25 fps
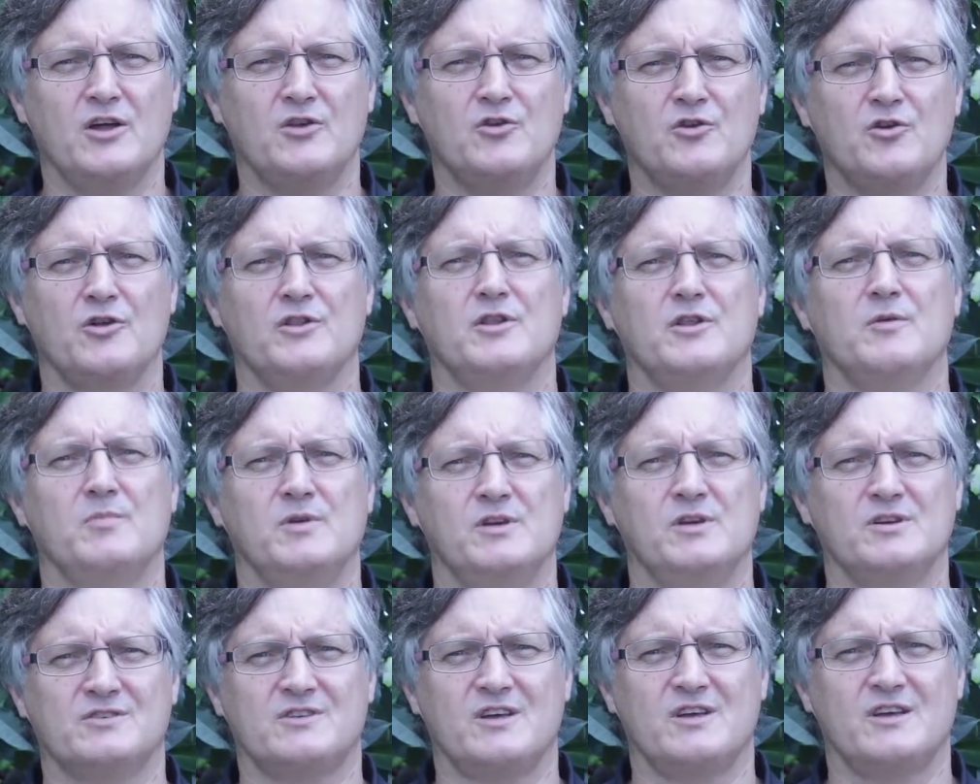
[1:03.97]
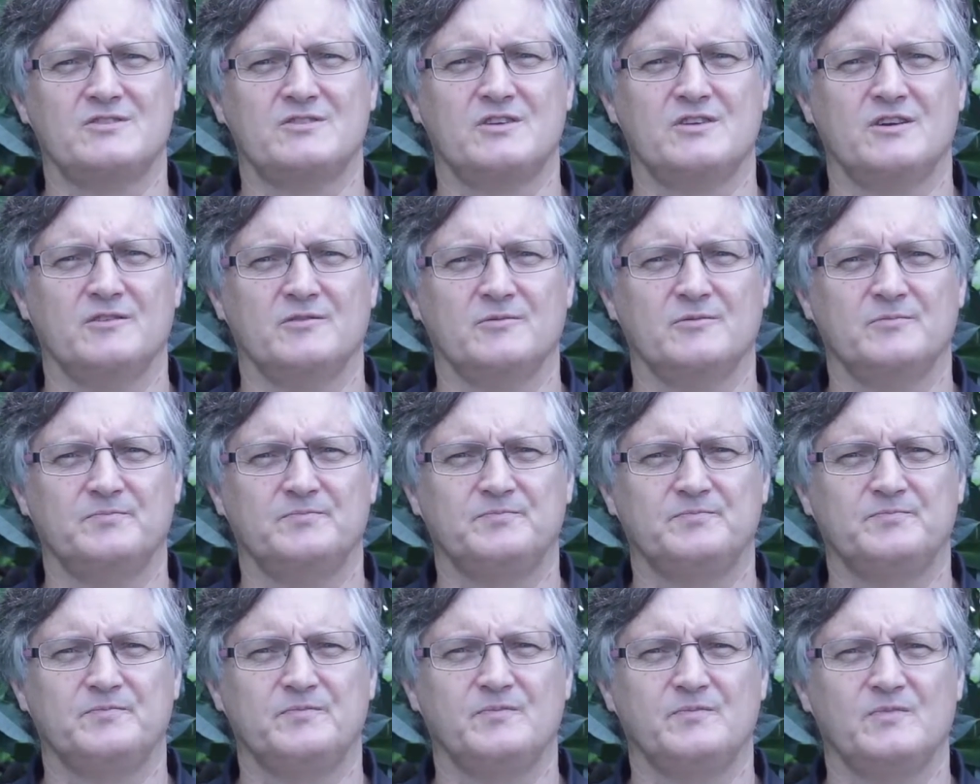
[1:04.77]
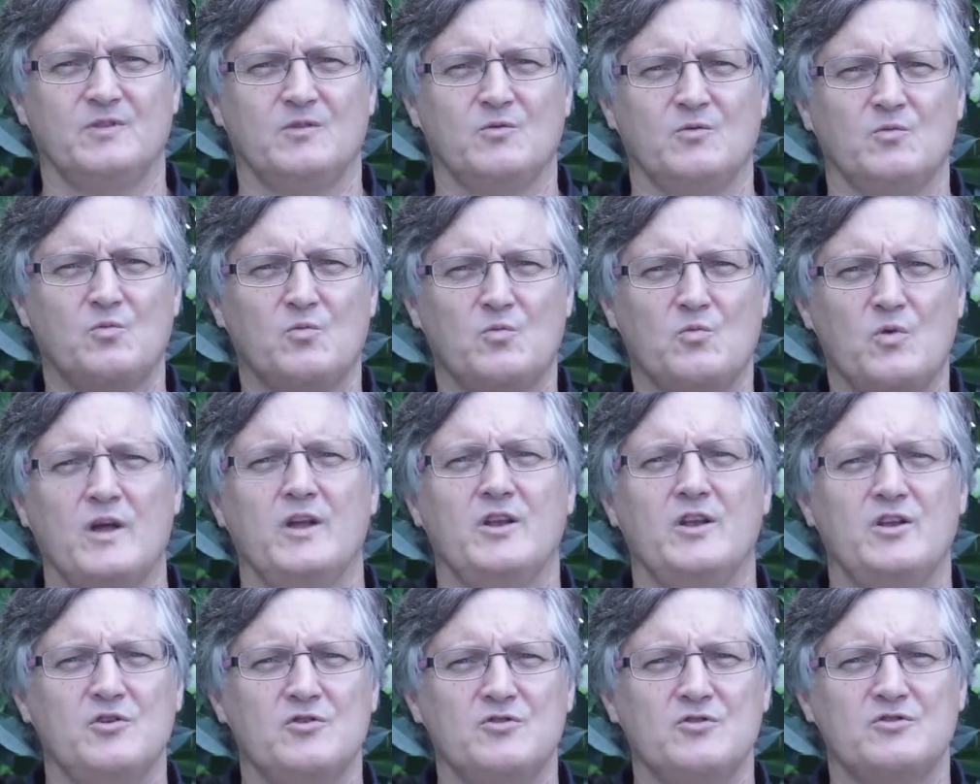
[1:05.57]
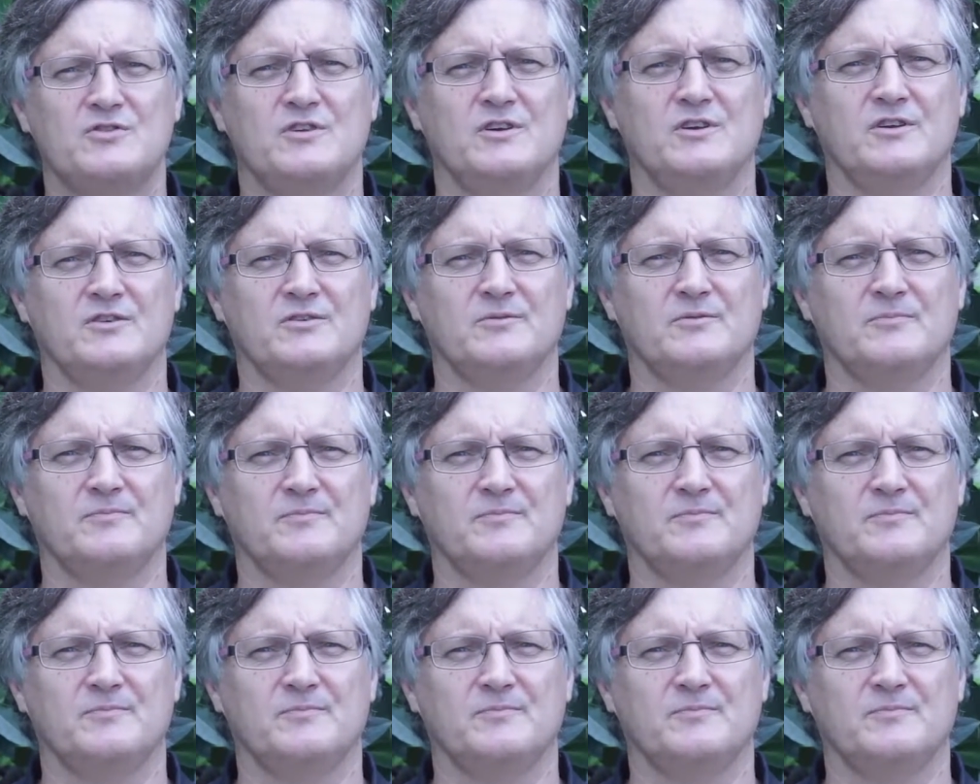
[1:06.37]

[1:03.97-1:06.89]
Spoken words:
and not their biggest asset. Where do you sit?